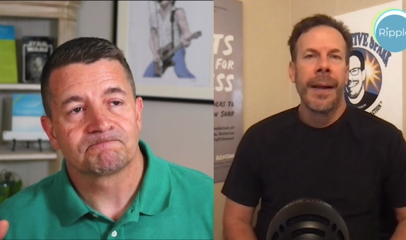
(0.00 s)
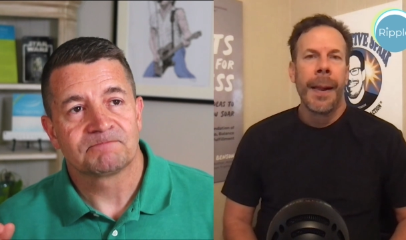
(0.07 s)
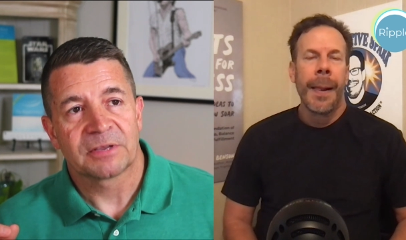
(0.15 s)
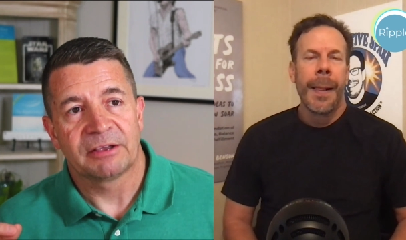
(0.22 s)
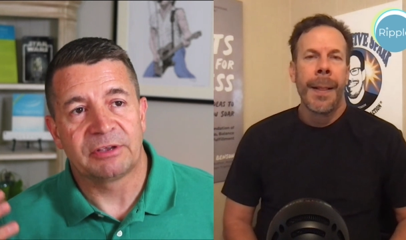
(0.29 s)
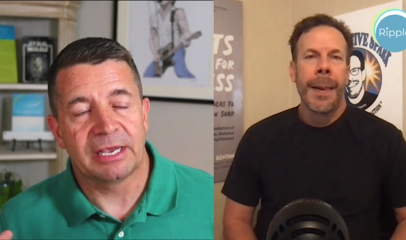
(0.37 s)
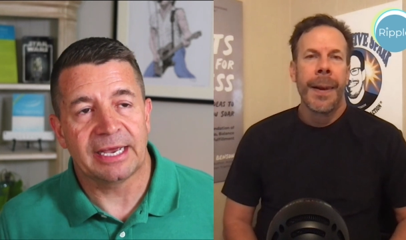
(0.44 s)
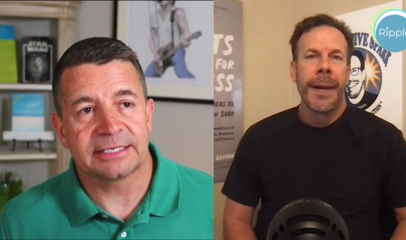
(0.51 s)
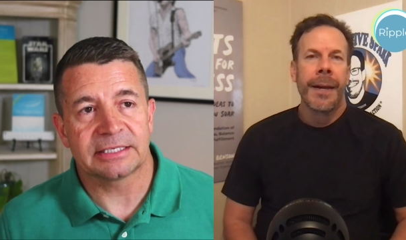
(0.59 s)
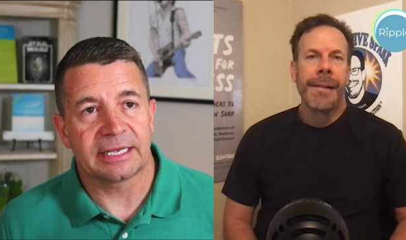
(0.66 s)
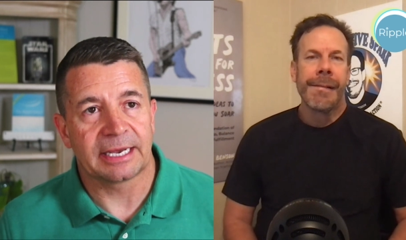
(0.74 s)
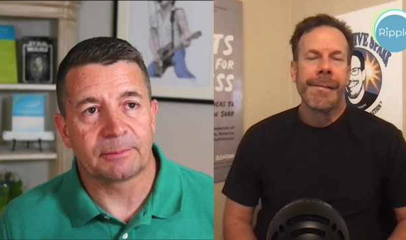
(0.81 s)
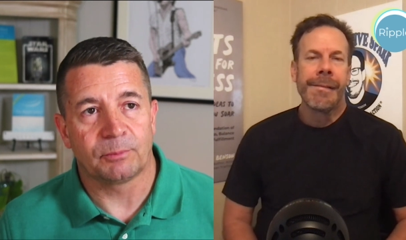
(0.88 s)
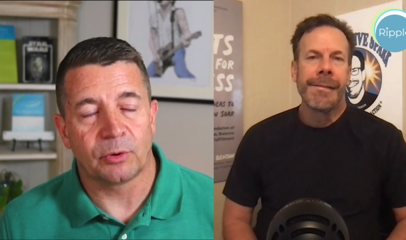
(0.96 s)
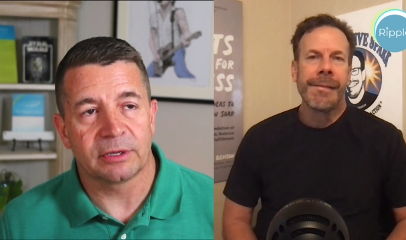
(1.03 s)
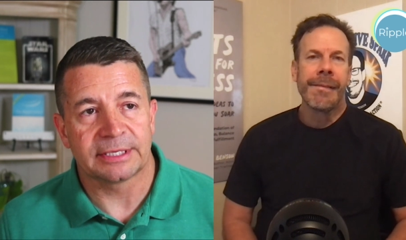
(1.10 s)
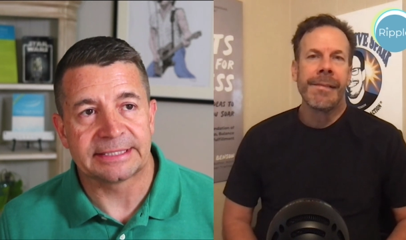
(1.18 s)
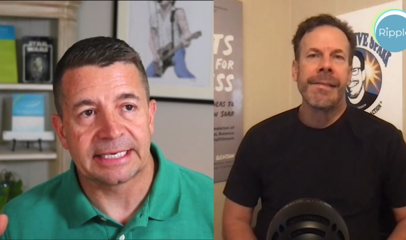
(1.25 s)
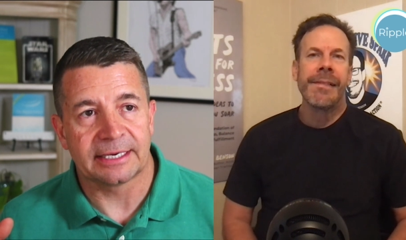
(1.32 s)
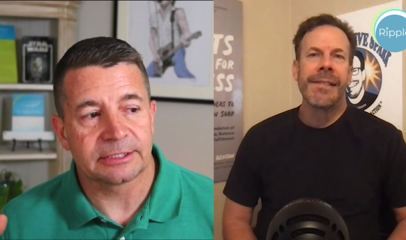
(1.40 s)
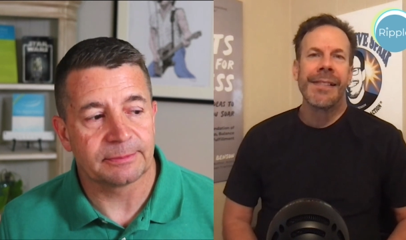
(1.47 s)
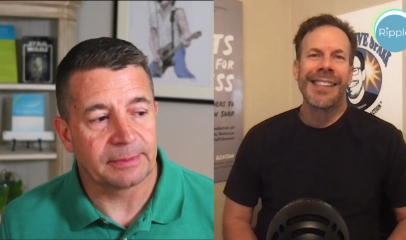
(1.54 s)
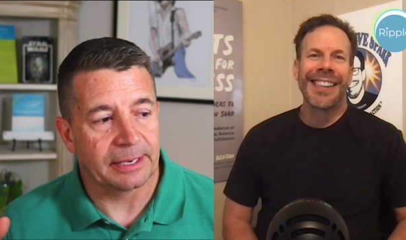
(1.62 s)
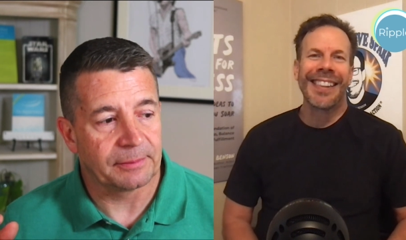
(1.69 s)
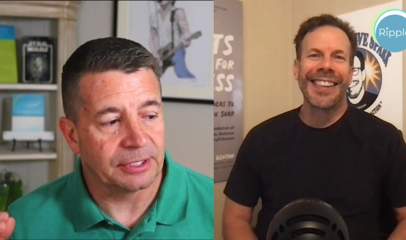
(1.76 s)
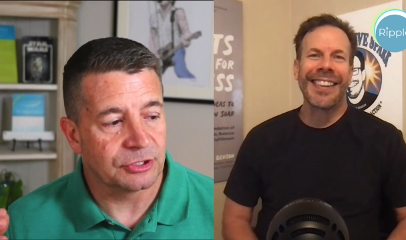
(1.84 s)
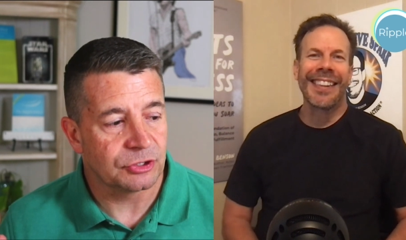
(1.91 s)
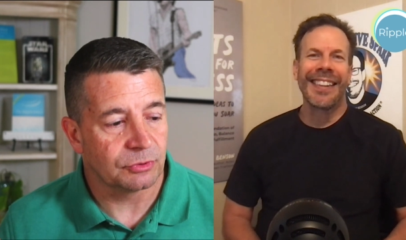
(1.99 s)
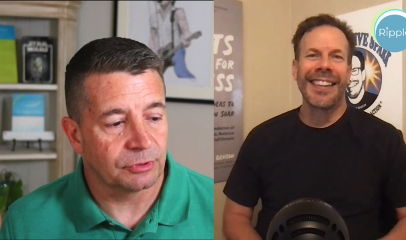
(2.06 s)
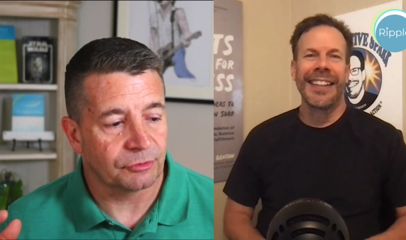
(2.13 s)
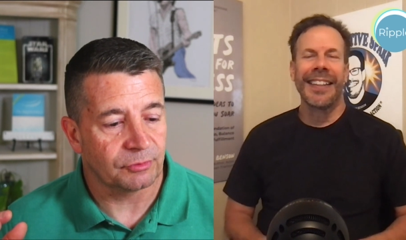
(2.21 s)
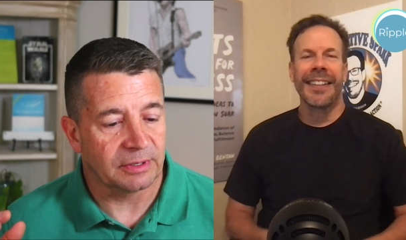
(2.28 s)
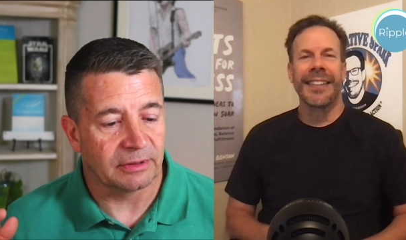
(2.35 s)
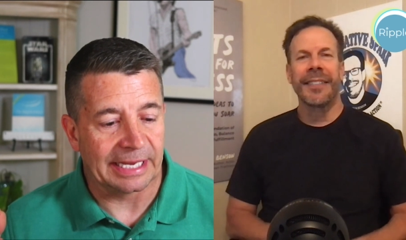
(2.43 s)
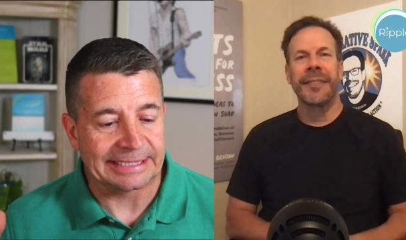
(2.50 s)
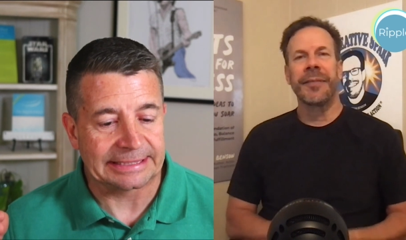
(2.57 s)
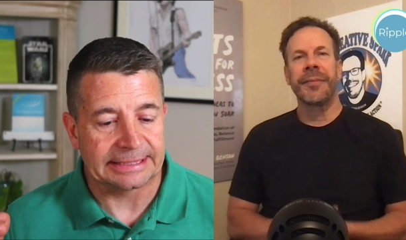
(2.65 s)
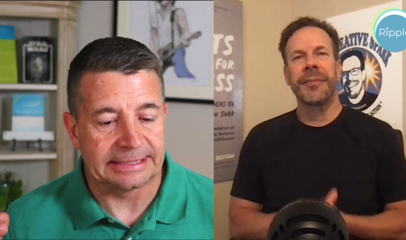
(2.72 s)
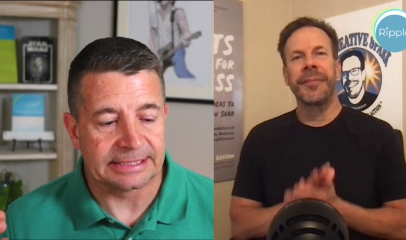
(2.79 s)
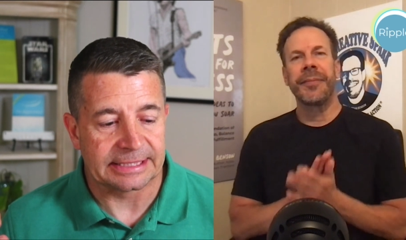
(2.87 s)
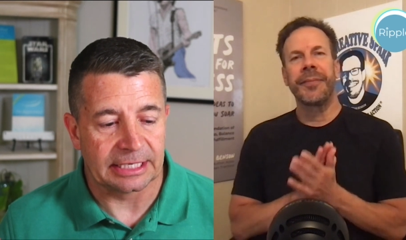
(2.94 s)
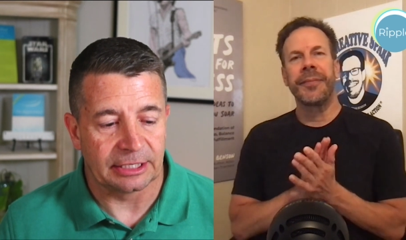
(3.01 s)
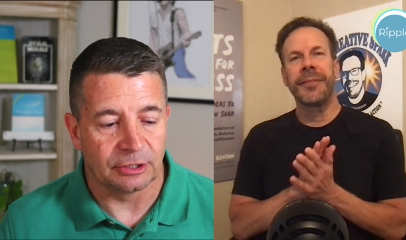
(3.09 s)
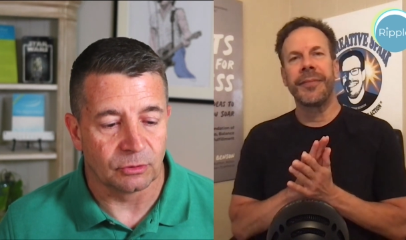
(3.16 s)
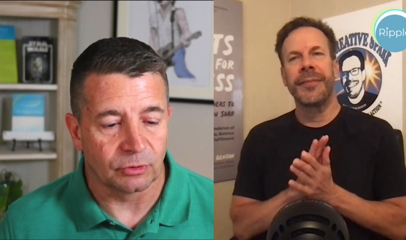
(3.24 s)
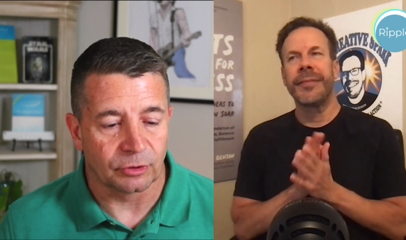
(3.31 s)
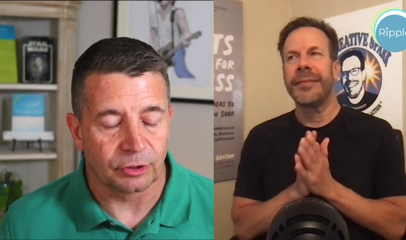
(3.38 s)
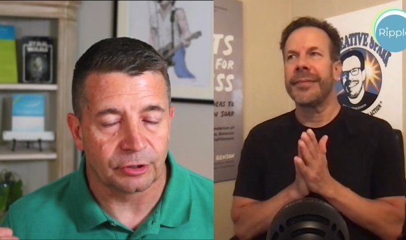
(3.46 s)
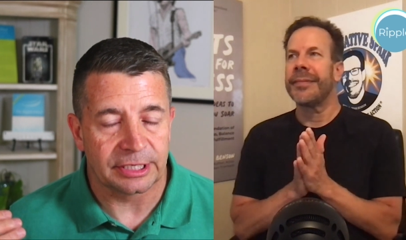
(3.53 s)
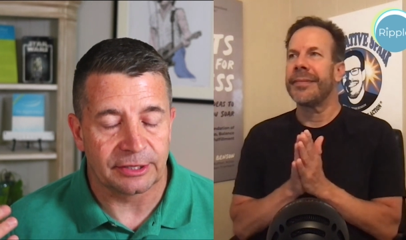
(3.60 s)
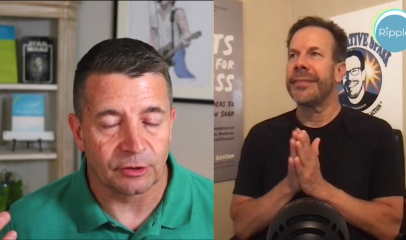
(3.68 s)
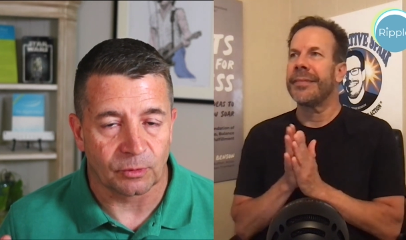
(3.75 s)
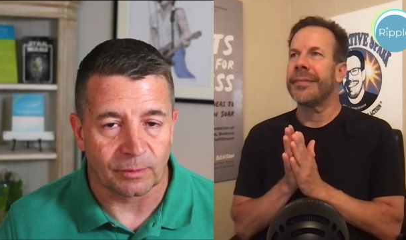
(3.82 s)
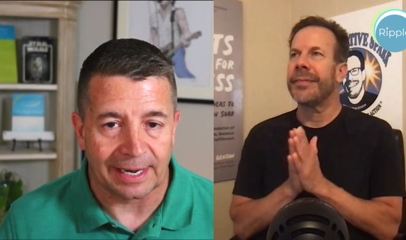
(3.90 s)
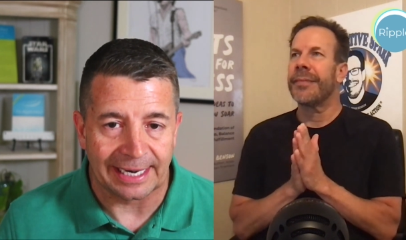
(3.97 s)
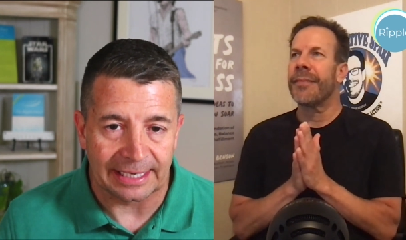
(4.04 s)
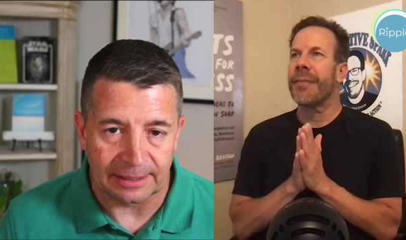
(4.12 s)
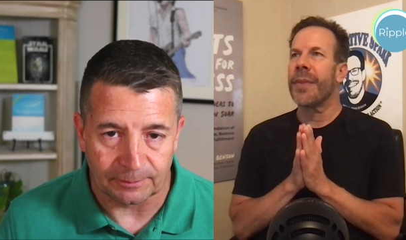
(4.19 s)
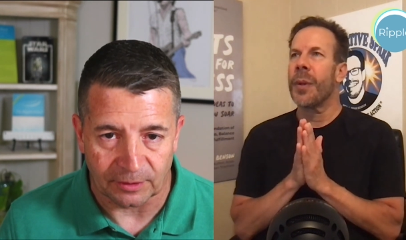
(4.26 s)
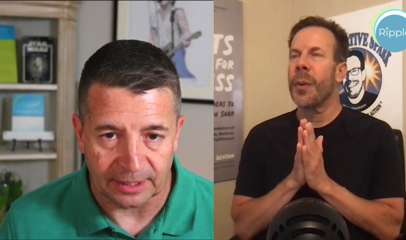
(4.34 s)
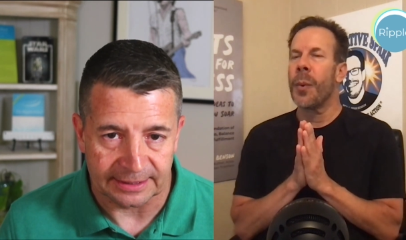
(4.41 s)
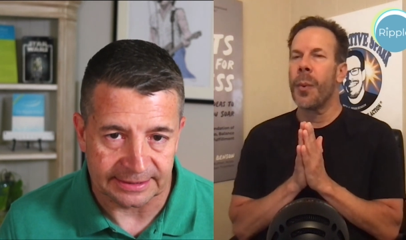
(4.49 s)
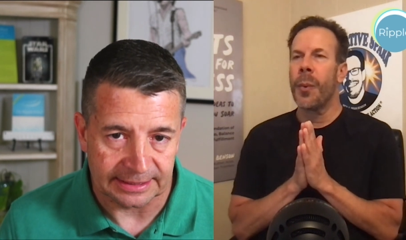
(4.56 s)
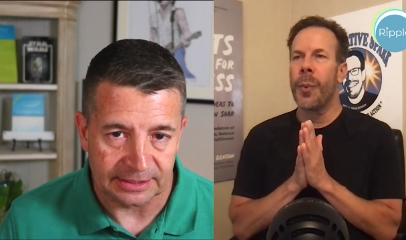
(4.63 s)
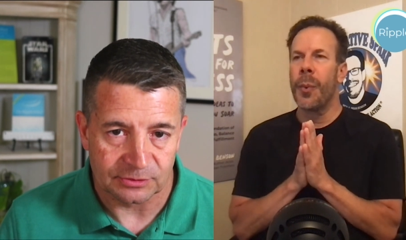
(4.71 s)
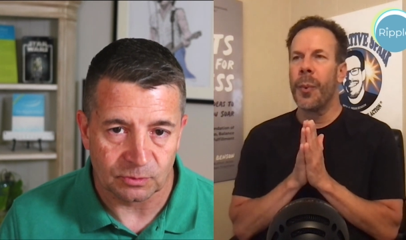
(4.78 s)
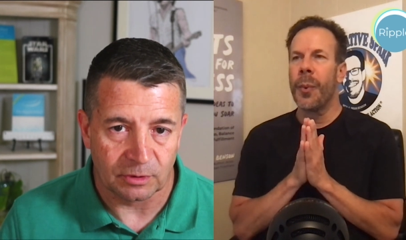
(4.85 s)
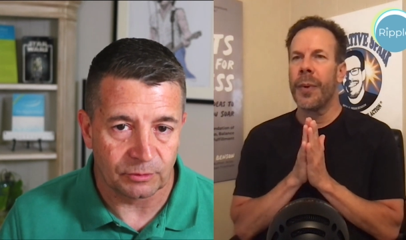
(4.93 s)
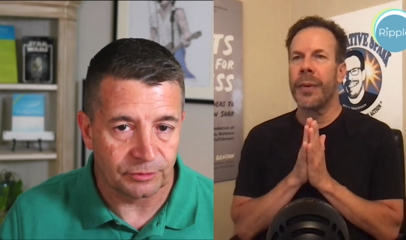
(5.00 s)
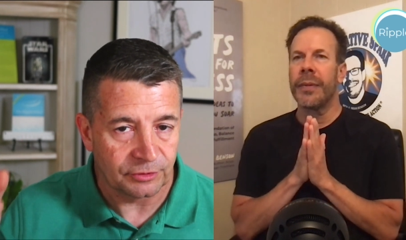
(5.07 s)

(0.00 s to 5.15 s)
Speaker 1: if you had to like boil it down to maybe two or three lessons that you learned in the writing process, what would